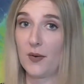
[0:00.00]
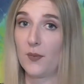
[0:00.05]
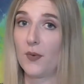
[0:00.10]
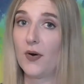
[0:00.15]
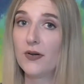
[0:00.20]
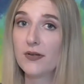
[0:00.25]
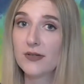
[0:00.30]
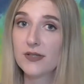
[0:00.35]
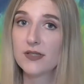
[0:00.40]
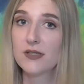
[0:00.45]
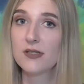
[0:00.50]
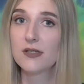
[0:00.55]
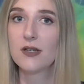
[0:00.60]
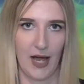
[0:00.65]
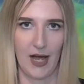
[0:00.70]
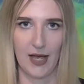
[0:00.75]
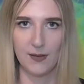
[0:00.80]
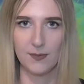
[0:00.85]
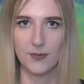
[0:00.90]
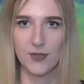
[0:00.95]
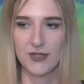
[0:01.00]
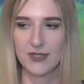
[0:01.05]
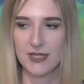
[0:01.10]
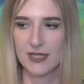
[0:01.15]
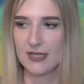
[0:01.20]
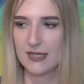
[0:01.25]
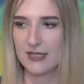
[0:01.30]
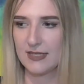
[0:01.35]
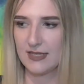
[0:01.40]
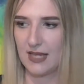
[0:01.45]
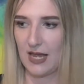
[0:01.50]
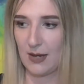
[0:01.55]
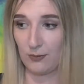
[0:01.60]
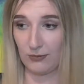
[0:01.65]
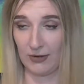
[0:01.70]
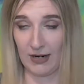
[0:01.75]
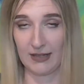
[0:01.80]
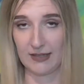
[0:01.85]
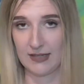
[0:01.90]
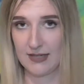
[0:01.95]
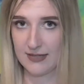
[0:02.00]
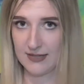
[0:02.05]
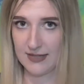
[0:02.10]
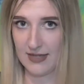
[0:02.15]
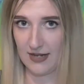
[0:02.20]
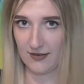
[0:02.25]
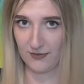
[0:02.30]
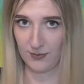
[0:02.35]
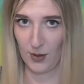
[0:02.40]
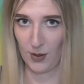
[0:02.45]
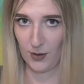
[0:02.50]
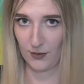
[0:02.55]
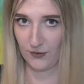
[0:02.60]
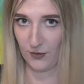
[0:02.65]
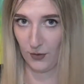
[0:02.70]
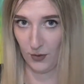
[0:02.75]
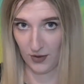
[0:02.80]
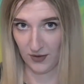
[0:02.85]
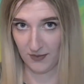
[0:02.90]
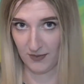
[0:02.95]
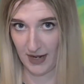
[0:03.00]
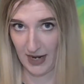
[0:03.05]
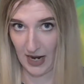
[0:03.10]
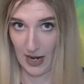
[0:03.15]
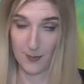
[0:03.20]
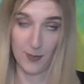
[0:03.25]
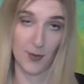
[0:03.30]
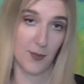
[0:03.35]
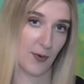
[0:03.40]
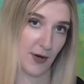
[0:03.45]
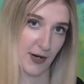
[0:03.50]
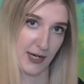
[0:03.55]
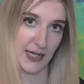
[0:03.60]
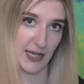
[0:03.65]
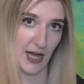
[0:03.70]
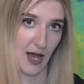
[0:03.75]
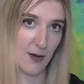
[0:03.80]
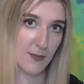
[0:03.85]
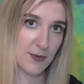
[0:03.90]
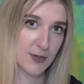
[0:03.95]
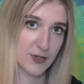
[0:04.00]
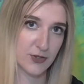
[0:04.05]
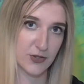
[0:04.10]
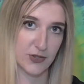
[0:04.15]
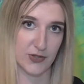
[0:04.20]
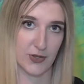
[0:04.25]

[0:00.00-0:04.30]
I want. I am using the same raglan sleeve block for all of my upper body garments,